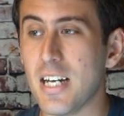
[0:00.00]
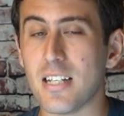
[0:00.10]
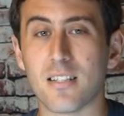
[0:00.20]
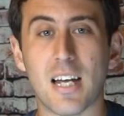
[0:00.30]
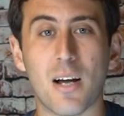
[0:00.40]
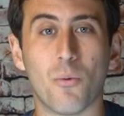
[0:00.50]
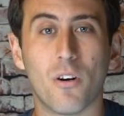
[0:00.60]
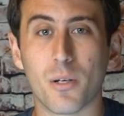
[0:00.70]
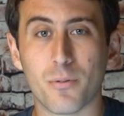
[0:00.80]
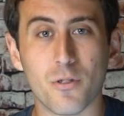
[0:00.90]
It's not
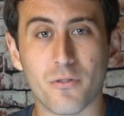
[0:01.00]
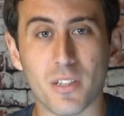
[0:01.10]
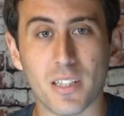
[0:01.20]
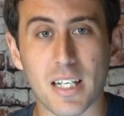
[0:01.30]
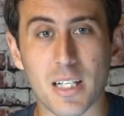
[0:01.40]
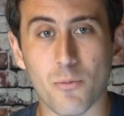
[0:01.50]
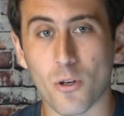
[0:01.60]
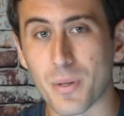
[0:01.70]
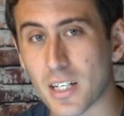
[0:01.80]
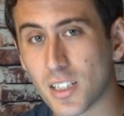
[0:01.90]
waterproof really anymore
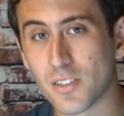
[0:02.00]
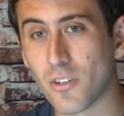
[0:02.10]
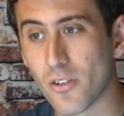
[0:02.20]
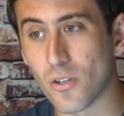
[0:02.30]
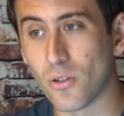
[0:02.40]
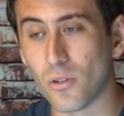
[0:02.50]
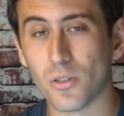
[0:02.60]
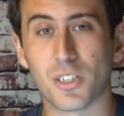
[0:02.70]
because of all the holes,